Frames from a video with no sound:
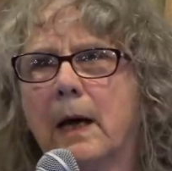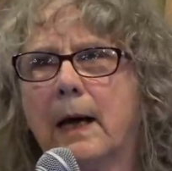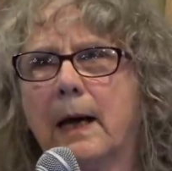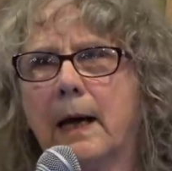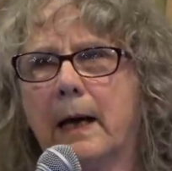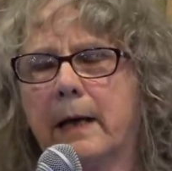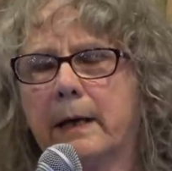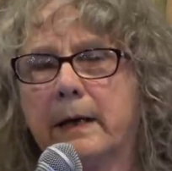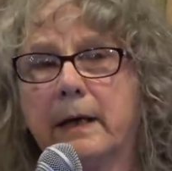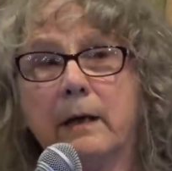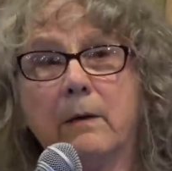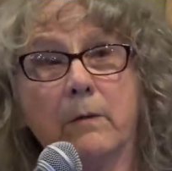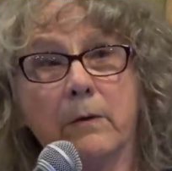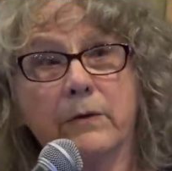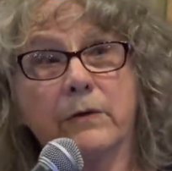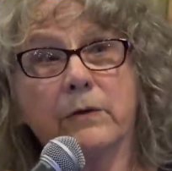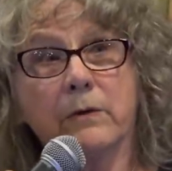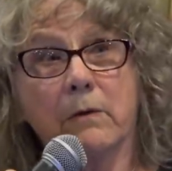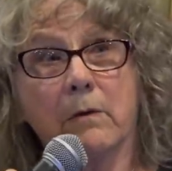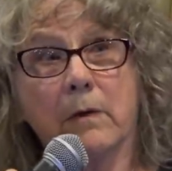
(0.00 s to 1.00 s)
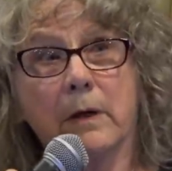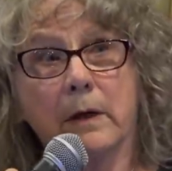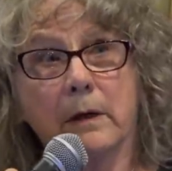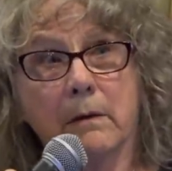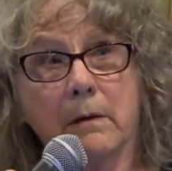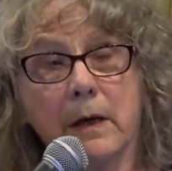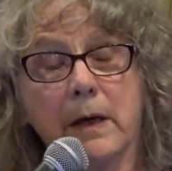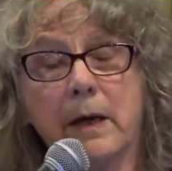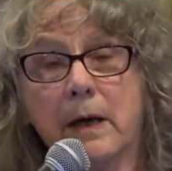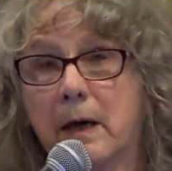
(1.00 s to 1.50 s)
and he was
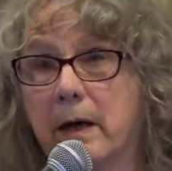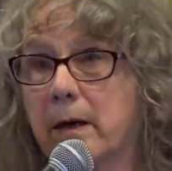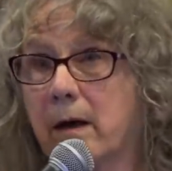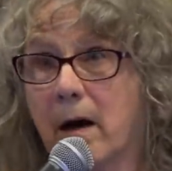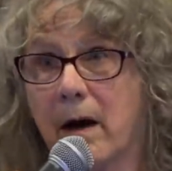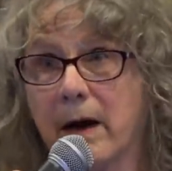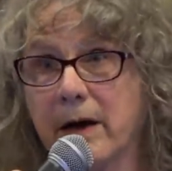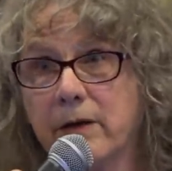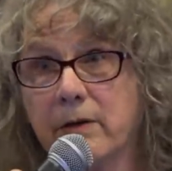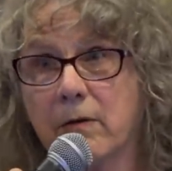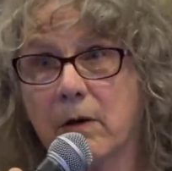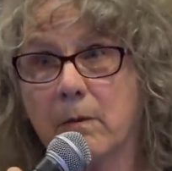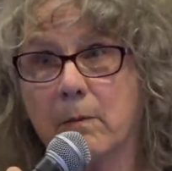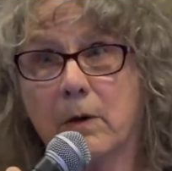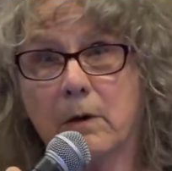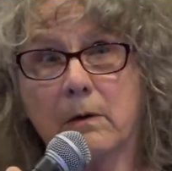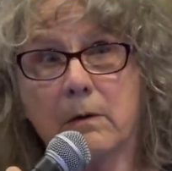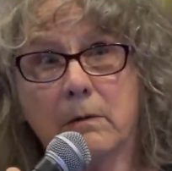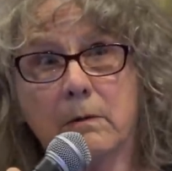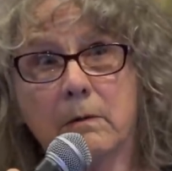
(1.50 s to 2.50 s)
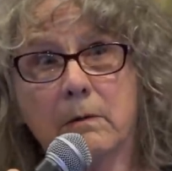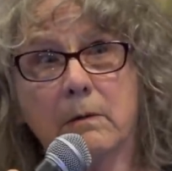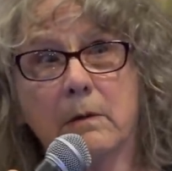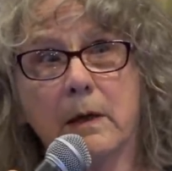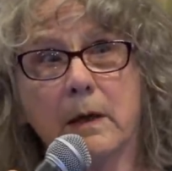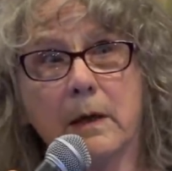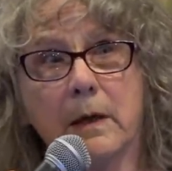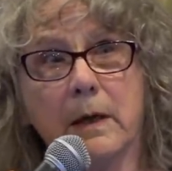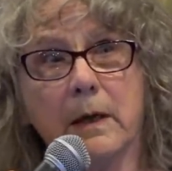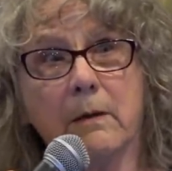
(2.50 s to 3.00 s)
going, he had eye trouble,
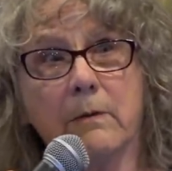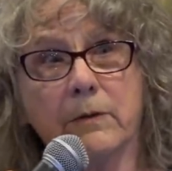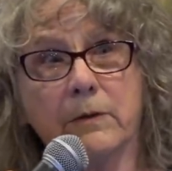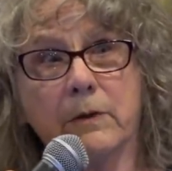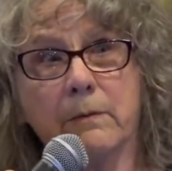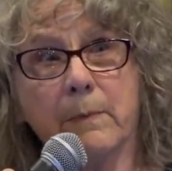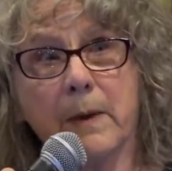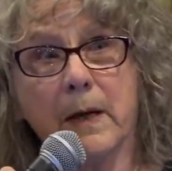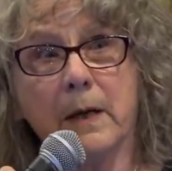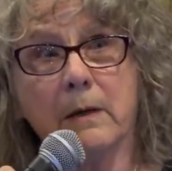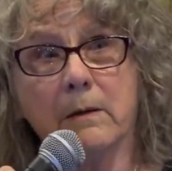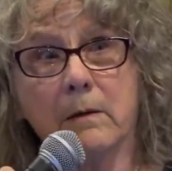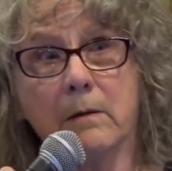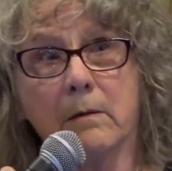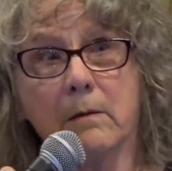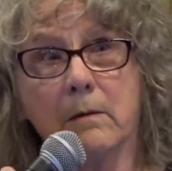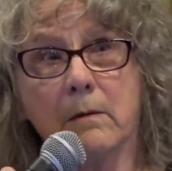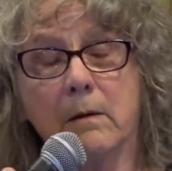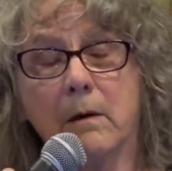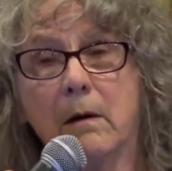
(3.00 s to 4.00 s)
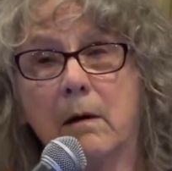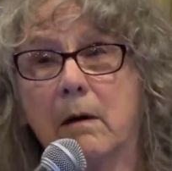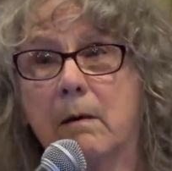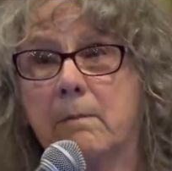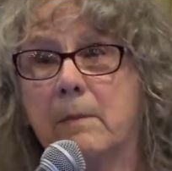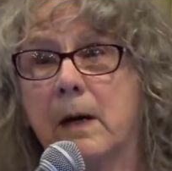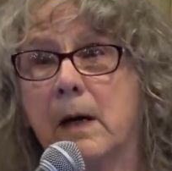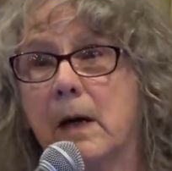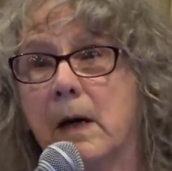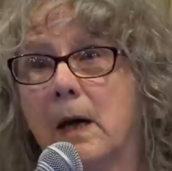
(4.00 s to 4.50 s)
and he was a painter.
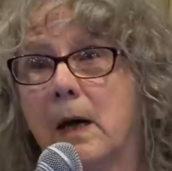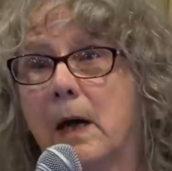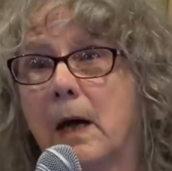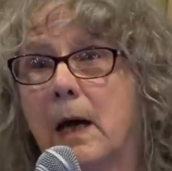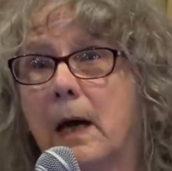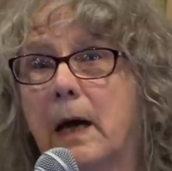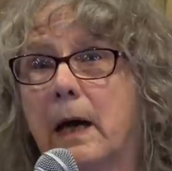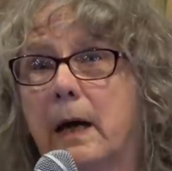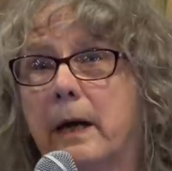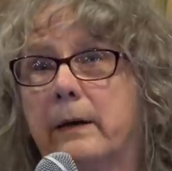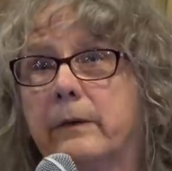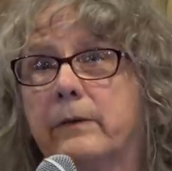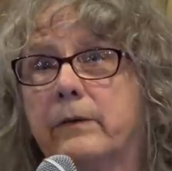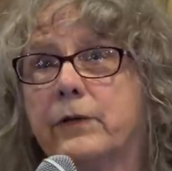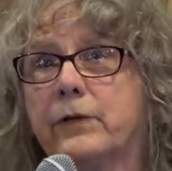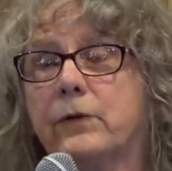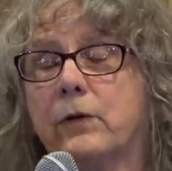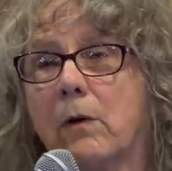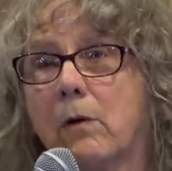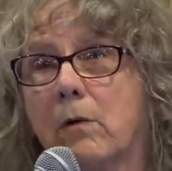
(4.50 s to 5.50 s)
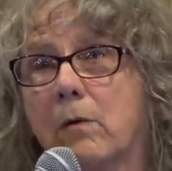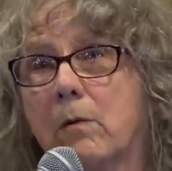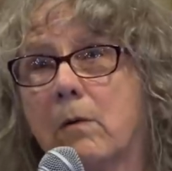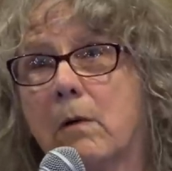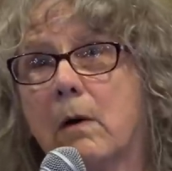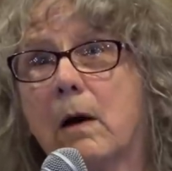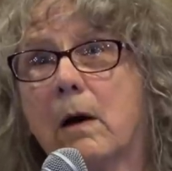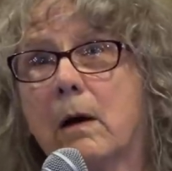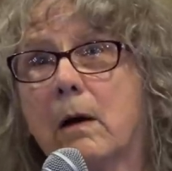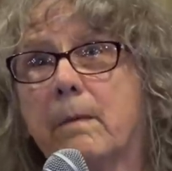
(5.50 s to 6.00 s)
Um, and so,
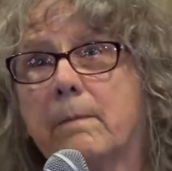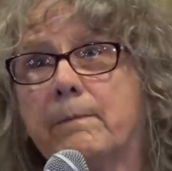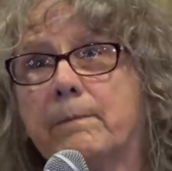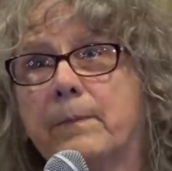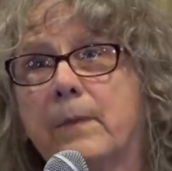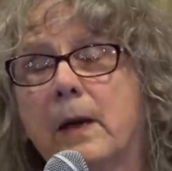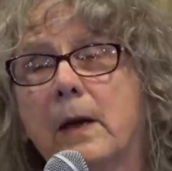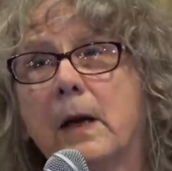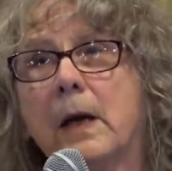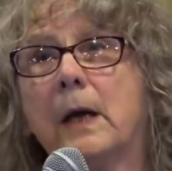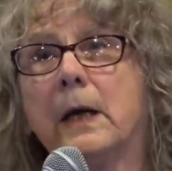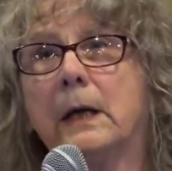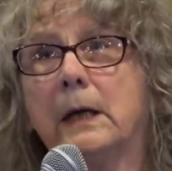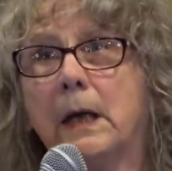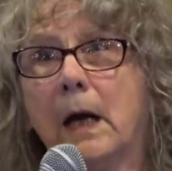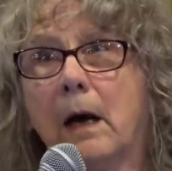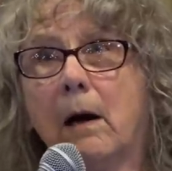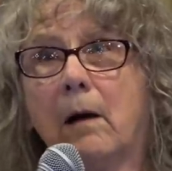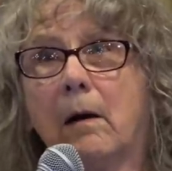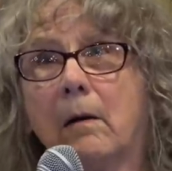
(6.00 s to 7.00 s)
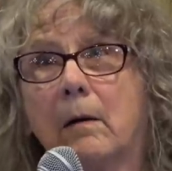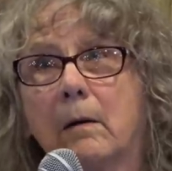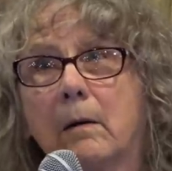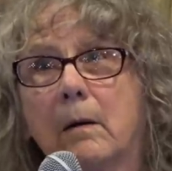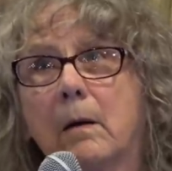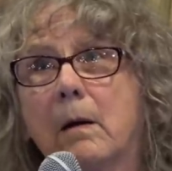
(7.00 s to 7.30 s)
um, yeah.